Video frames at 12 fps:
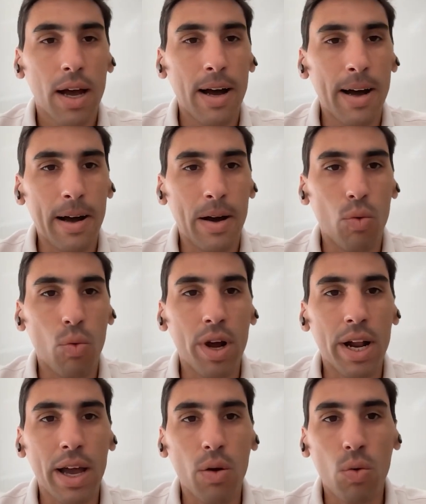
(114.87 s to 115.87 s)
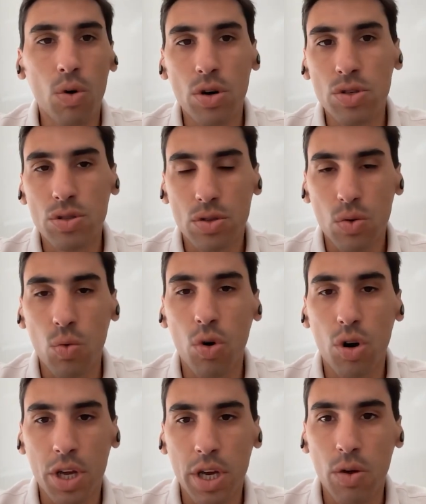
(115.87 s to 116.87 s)
uh, where I was
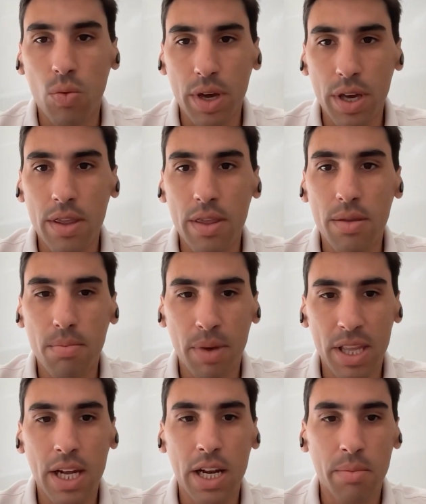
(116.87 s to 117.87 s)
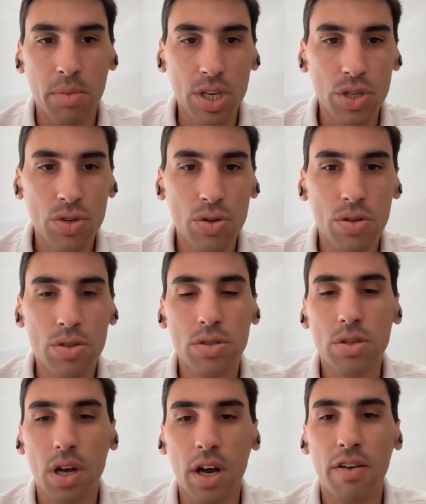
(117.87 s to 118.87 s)
working with methane
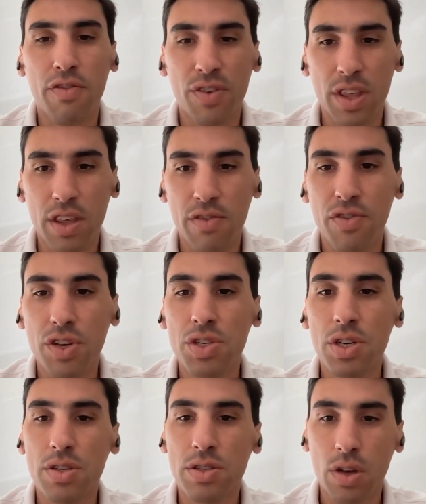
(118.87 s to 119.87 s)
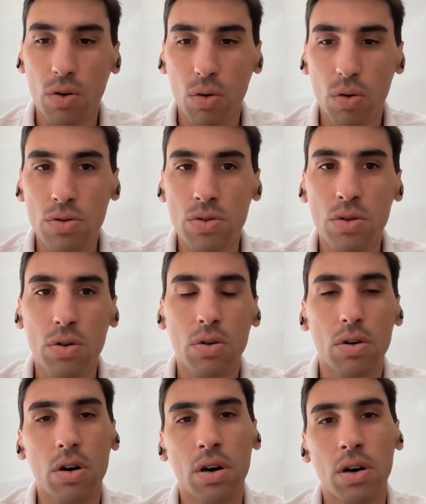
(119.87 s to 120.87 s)
emissions, uh, feed efficiency,
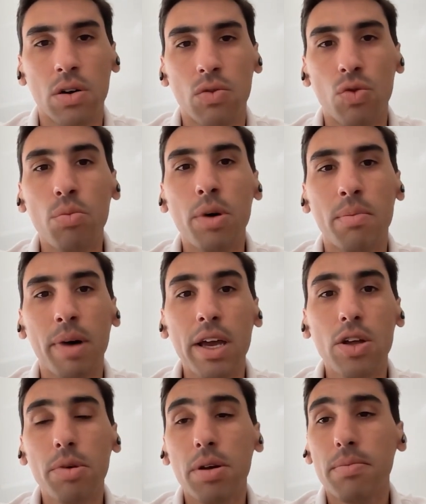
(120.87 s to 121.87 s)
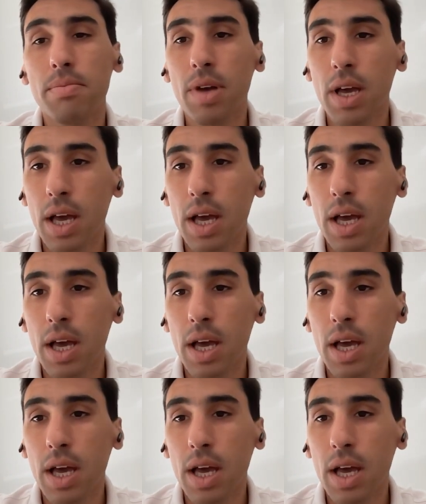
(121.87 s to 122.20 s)
also uh, rumen microbiome.